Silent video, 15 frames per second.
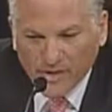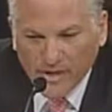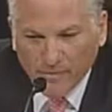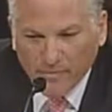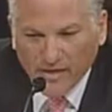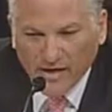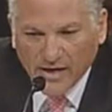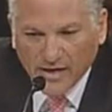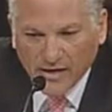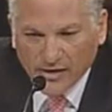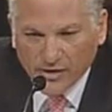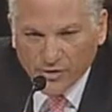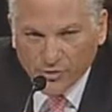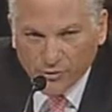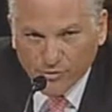them that
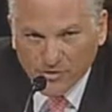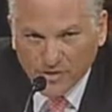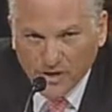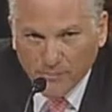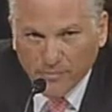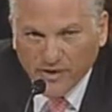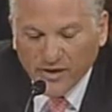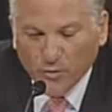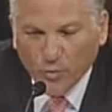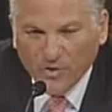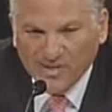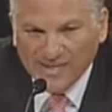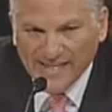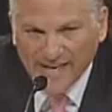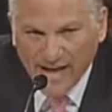Aetna Insurance Company
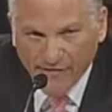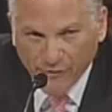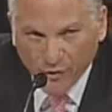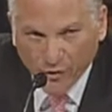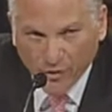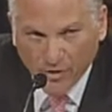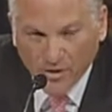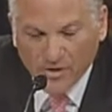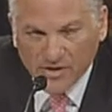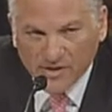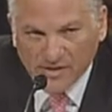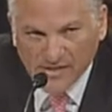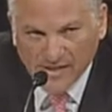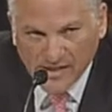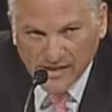will never
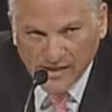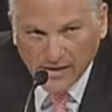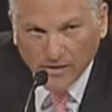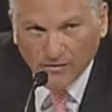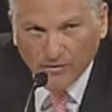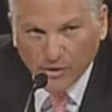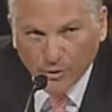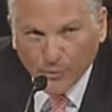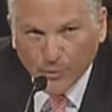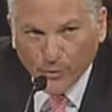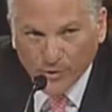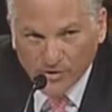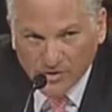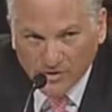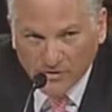see their
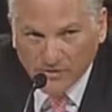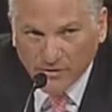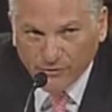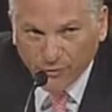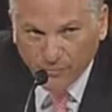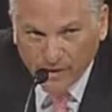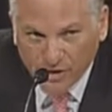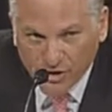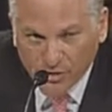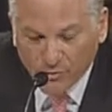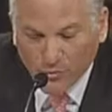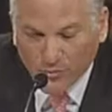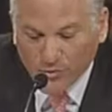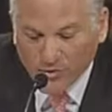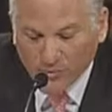personal
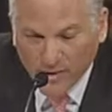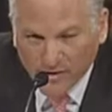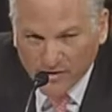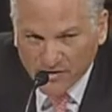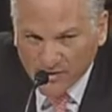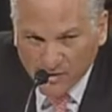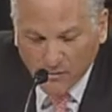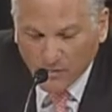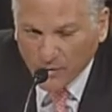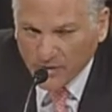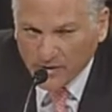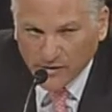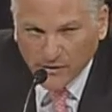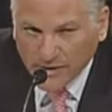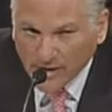information with respect to
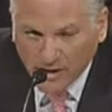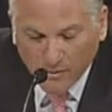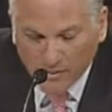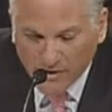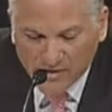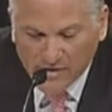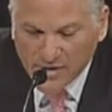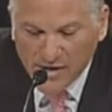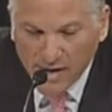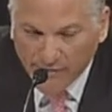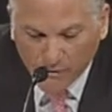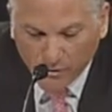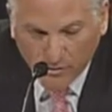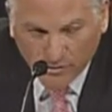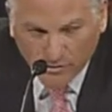what their income is,
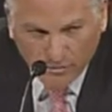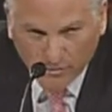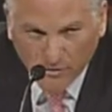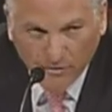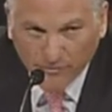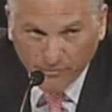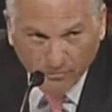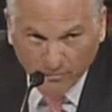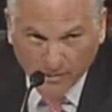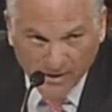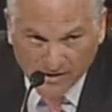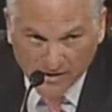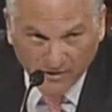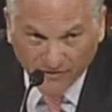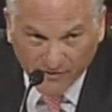never,
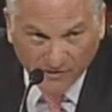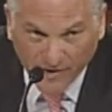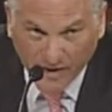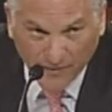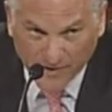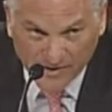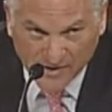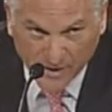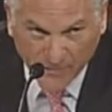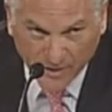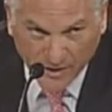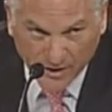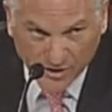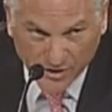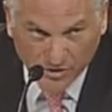based on filling out this
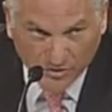application.